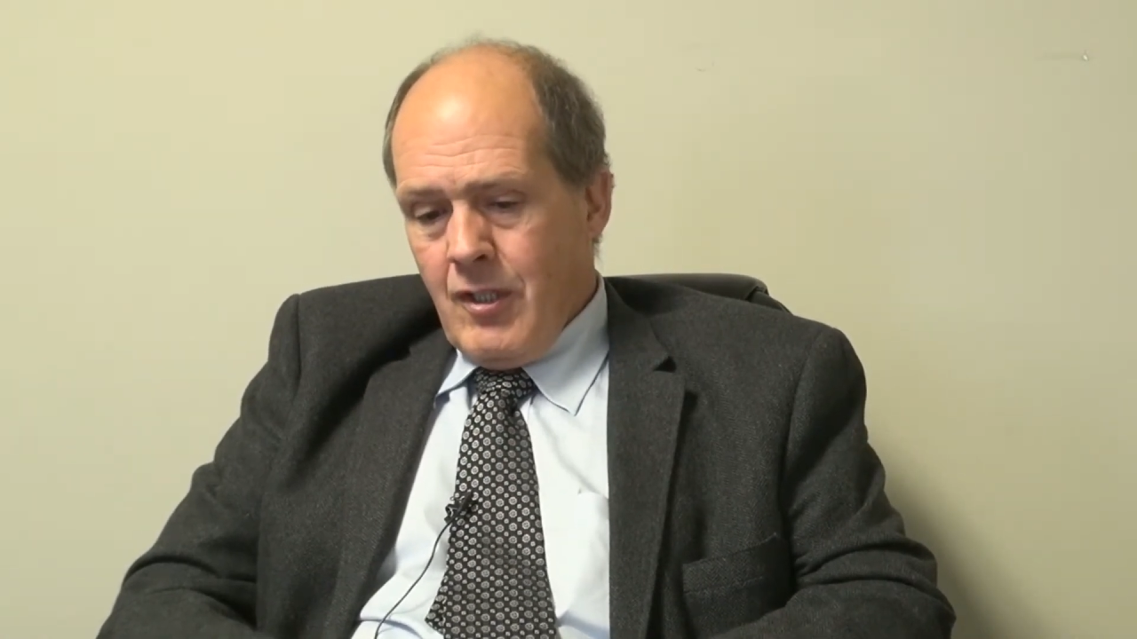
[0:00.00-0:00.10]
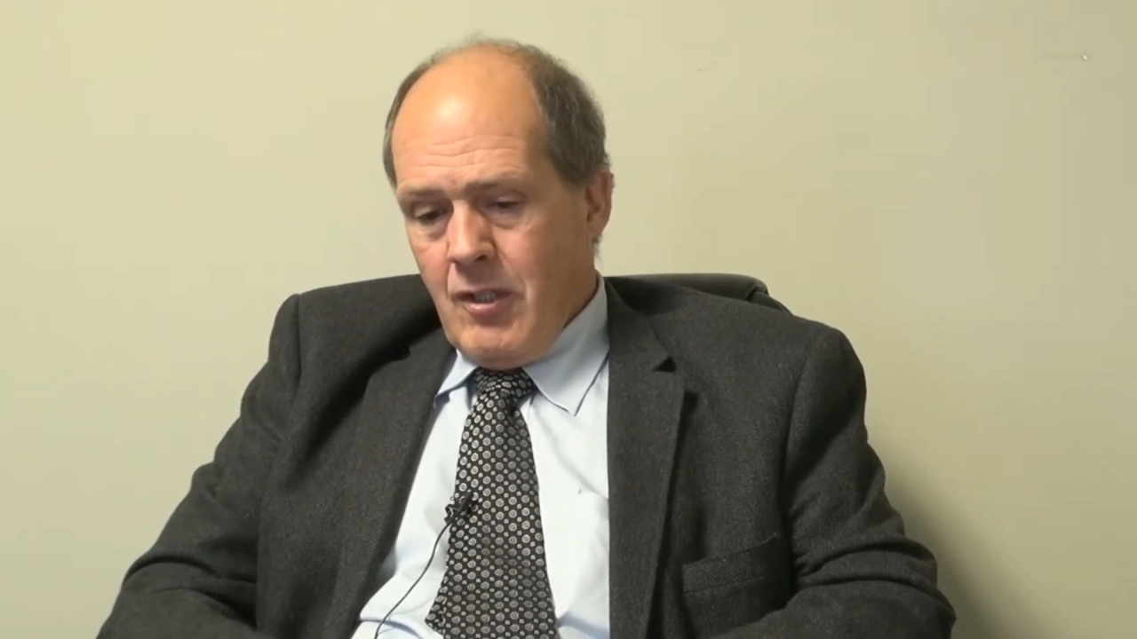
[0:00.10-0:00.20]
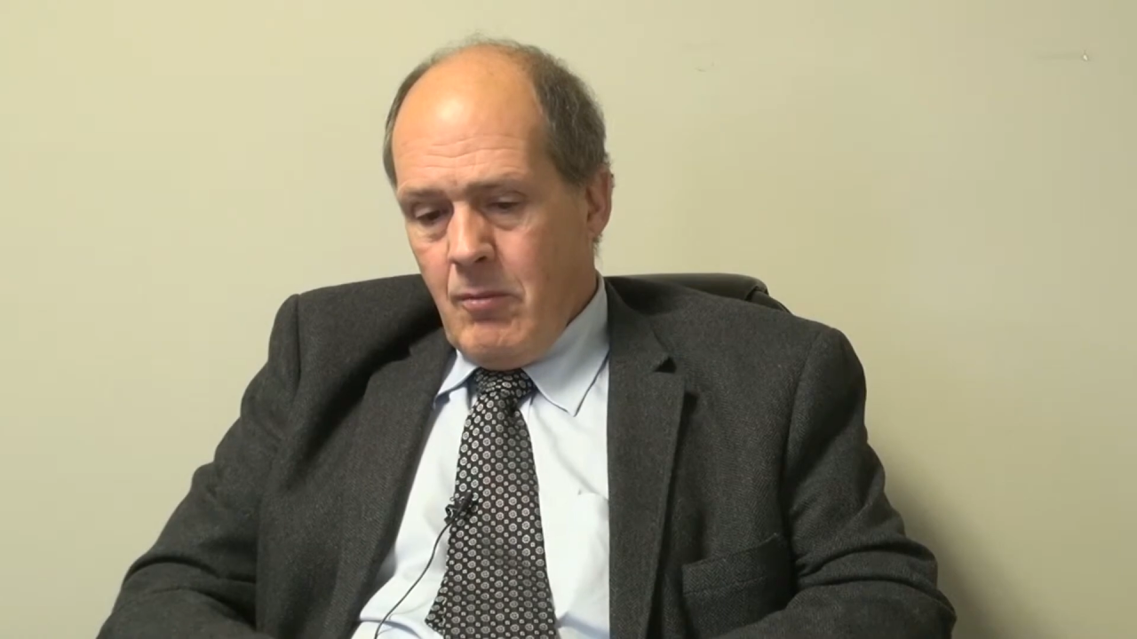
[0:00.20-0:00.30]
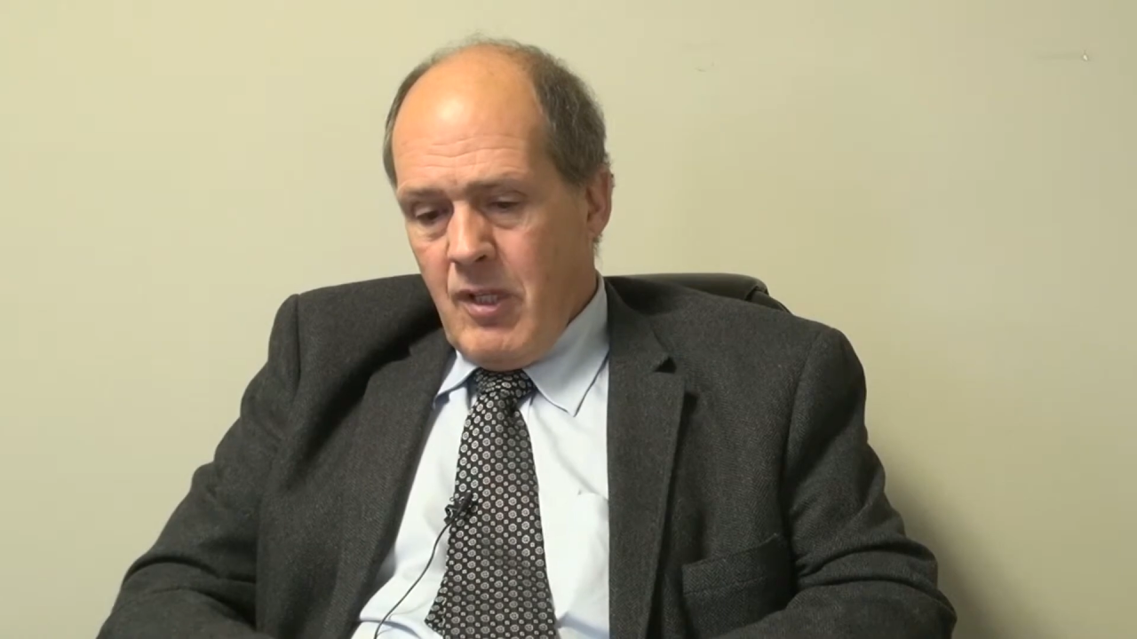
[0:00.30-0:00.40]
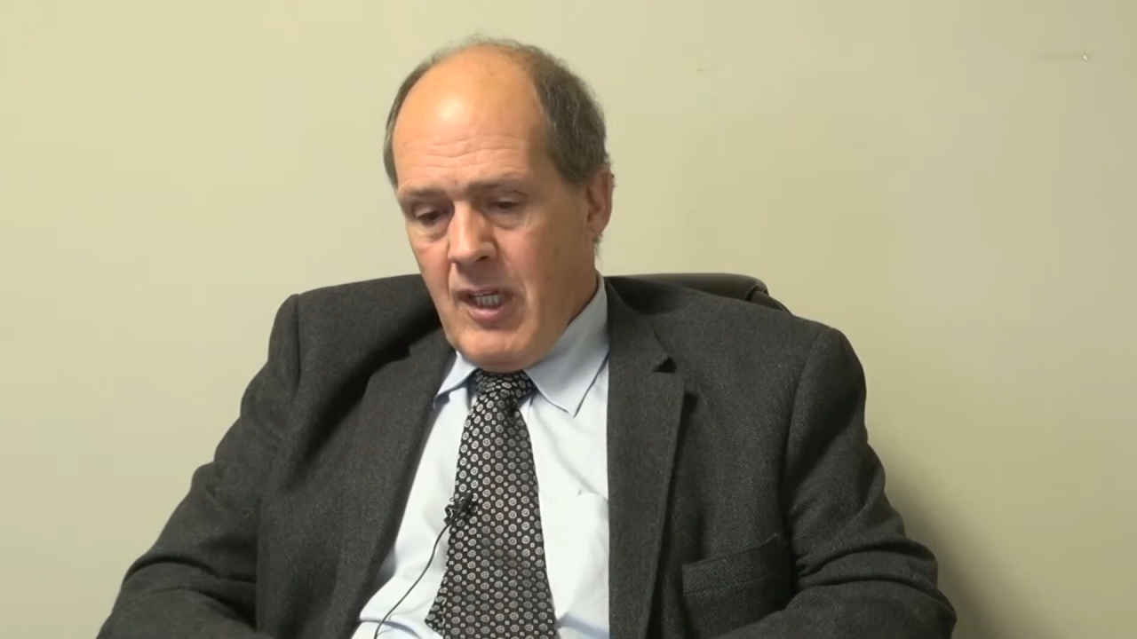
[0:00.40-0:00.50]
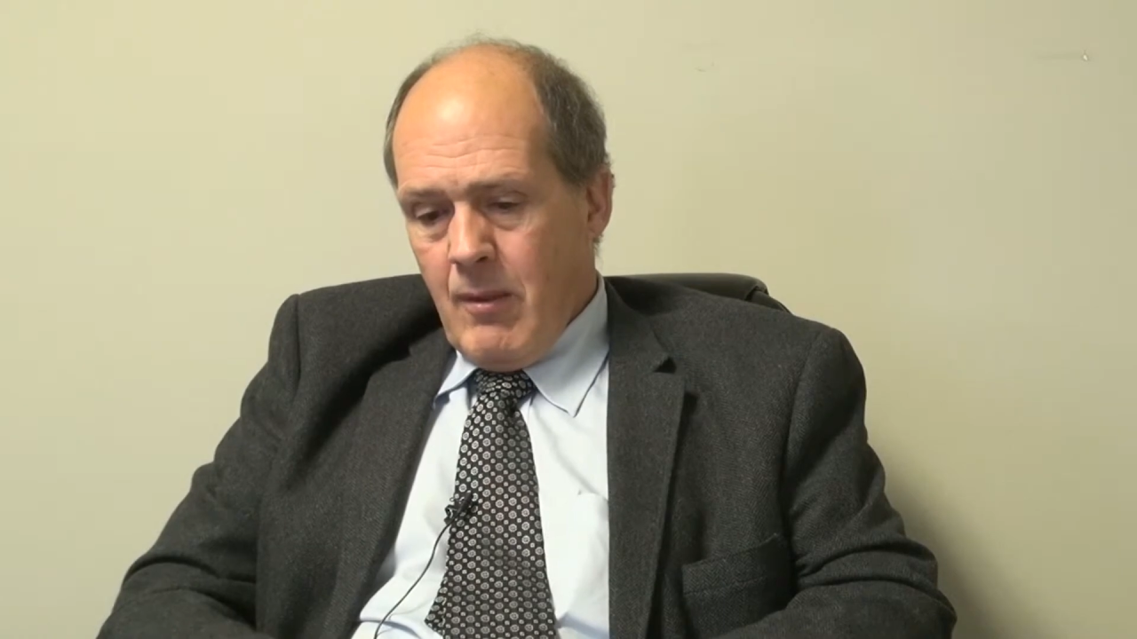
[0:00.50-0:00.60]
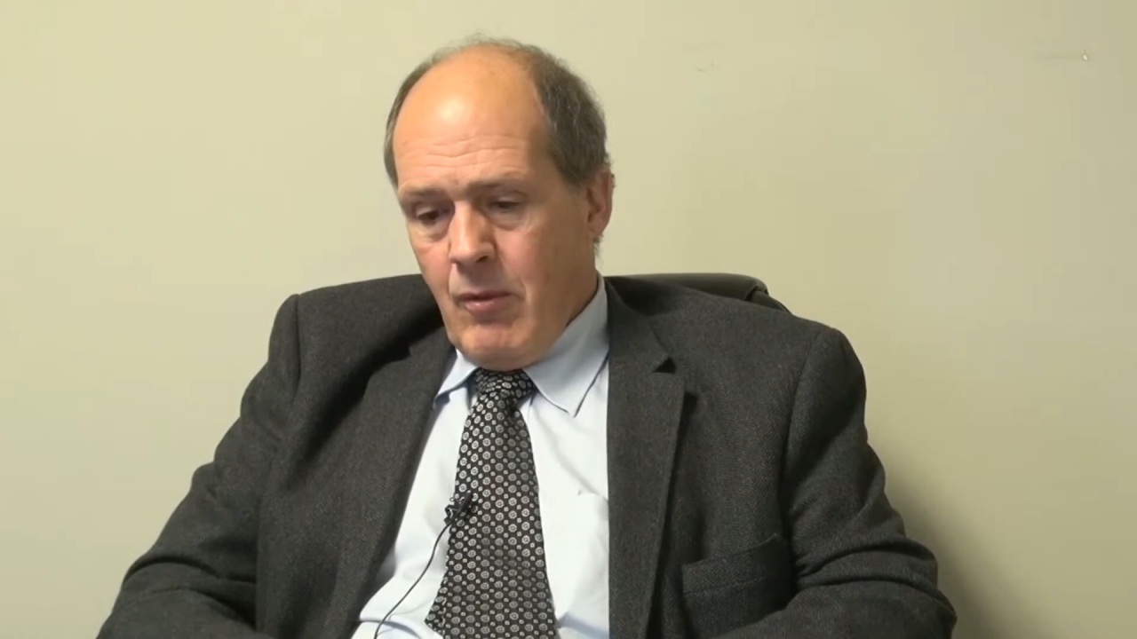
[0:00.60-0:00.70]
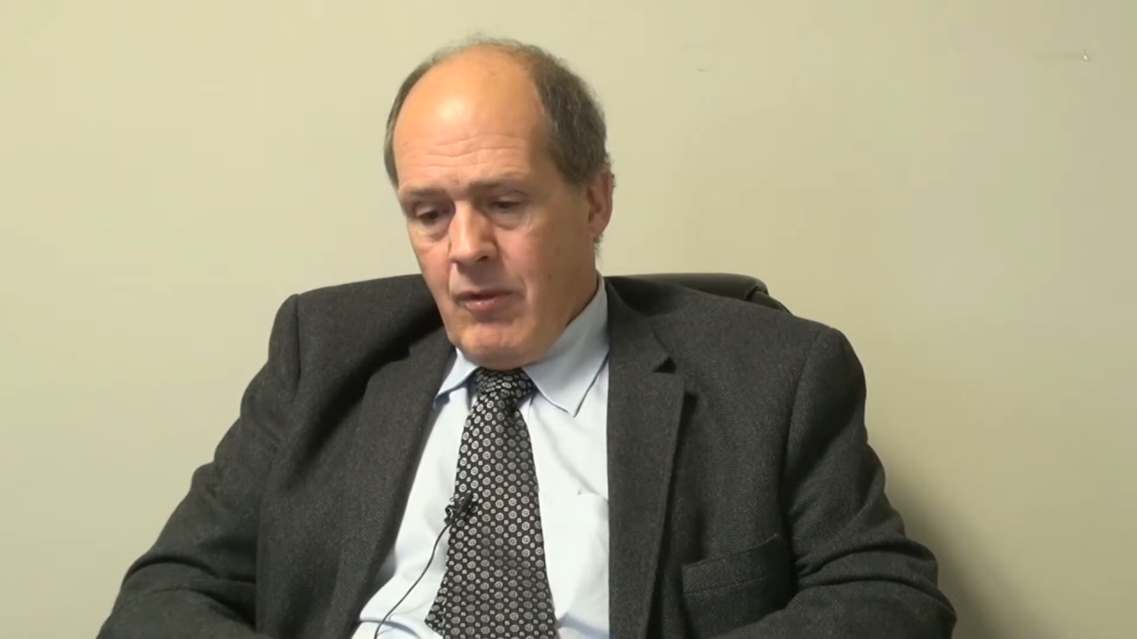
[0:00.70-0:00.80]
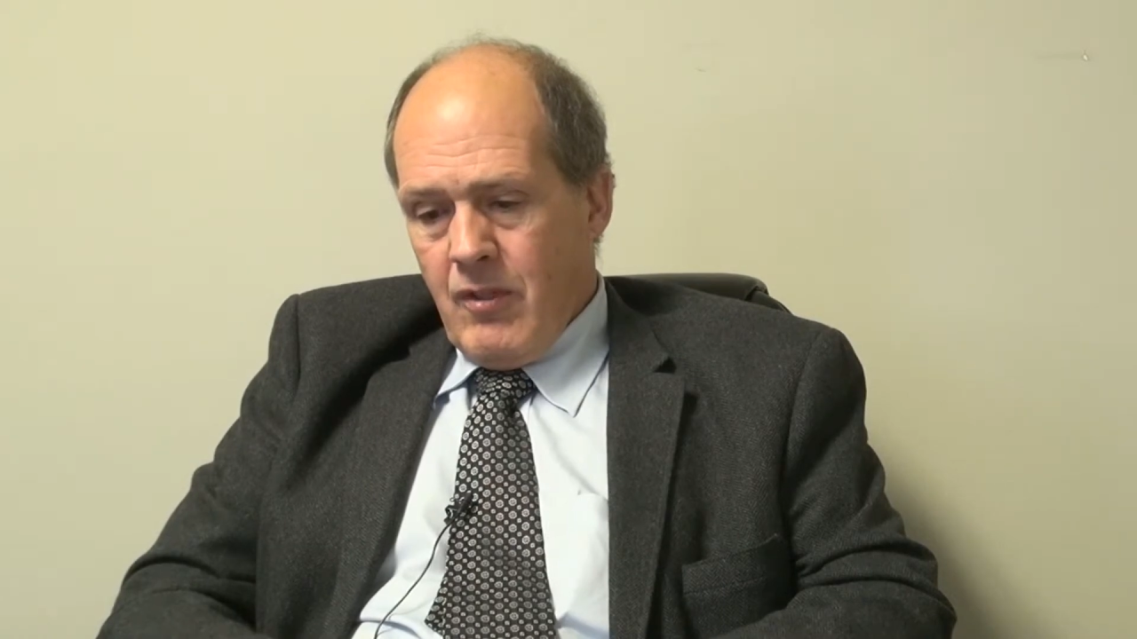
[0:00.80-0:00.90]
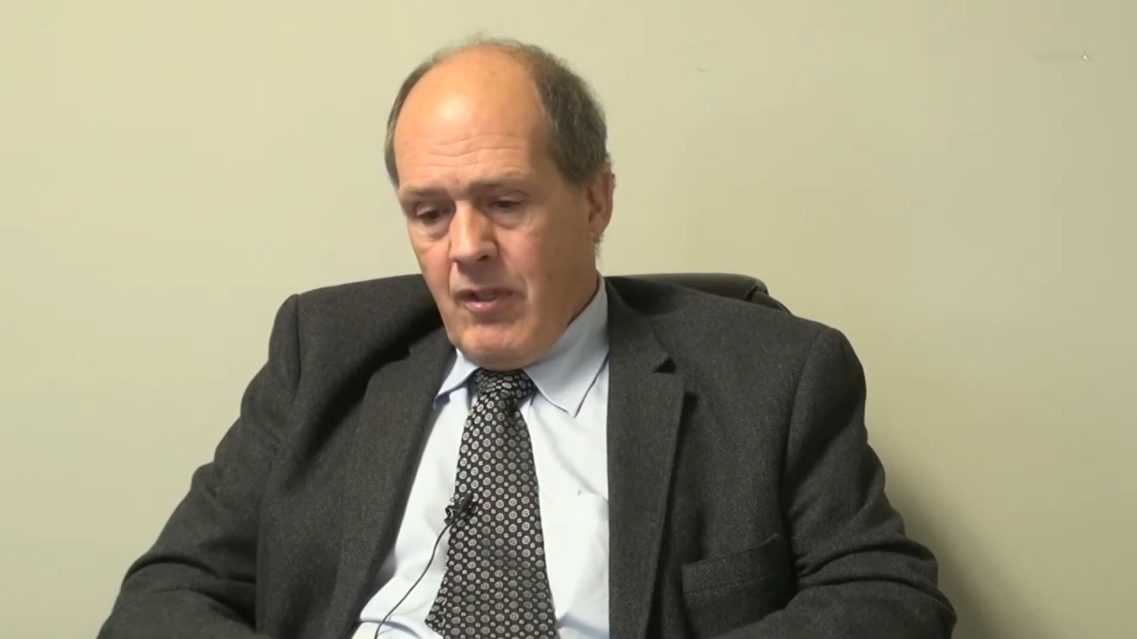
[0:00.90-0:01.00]
to be
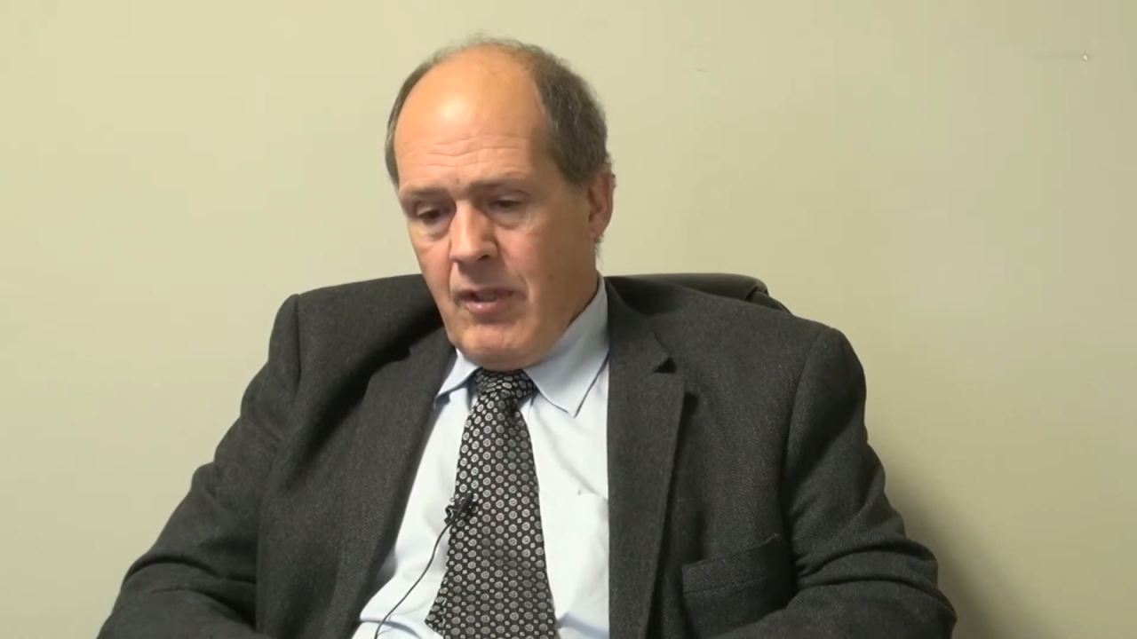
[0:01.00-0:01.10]
able to